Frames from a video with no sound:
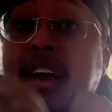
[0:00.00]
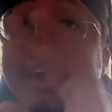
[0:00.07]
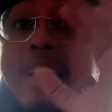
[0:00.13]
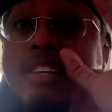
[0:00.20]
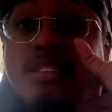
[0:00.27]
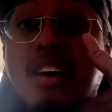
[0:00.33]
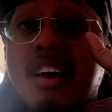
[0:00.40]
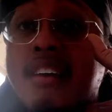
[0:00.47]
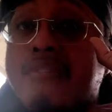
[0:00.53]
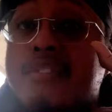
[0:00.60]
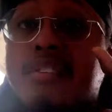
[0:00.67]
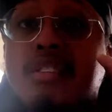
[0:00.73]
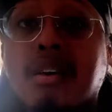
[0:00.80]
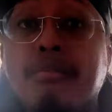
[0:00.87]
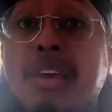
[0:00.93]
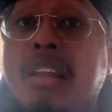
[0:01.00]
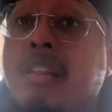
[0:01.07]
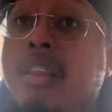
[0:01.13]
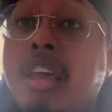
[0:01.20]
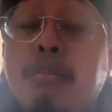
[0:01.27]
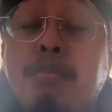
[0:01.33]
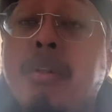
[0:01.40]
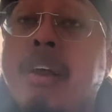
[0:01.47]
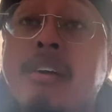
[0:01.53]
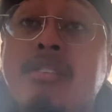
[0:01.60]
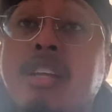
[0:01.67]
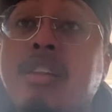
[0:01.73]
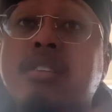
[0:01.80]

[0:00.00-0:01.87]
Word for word: It's some elite players at the